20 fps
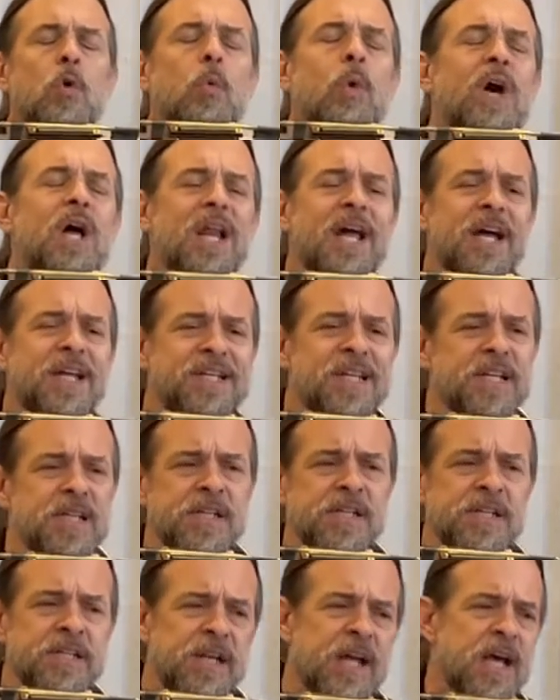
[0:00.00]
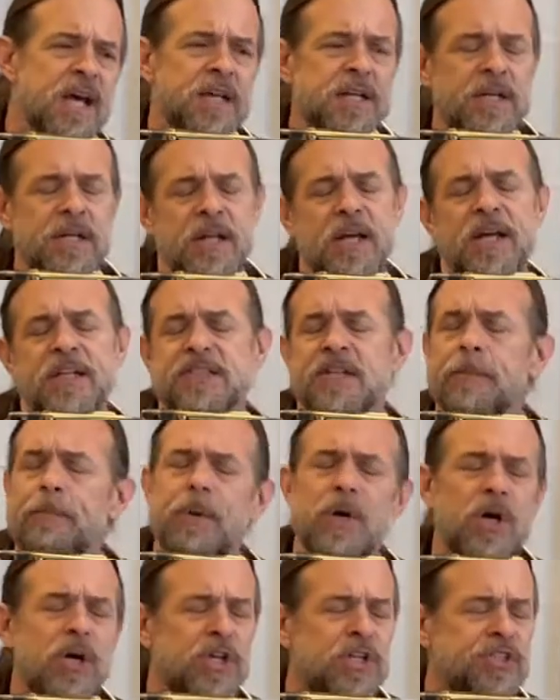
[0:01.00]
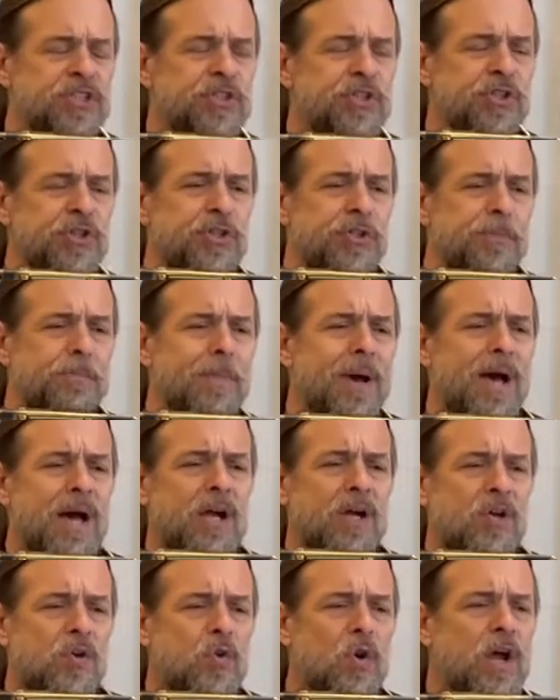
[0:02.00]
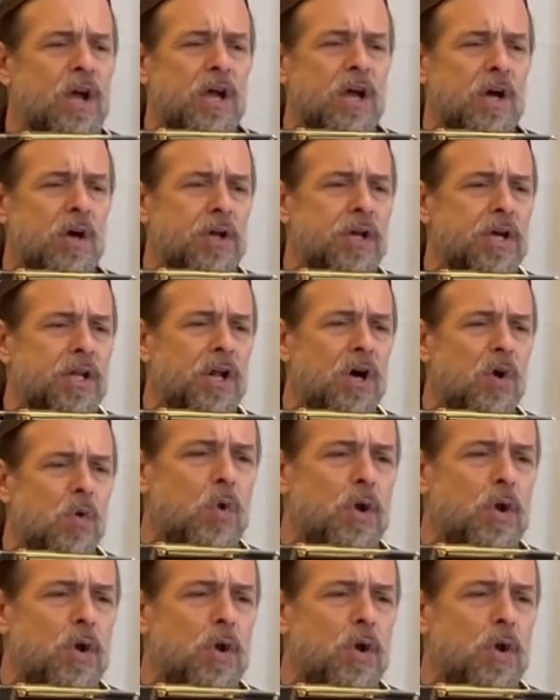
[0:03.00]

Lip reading: Well, I didn't get an answer, but I stood my ground and I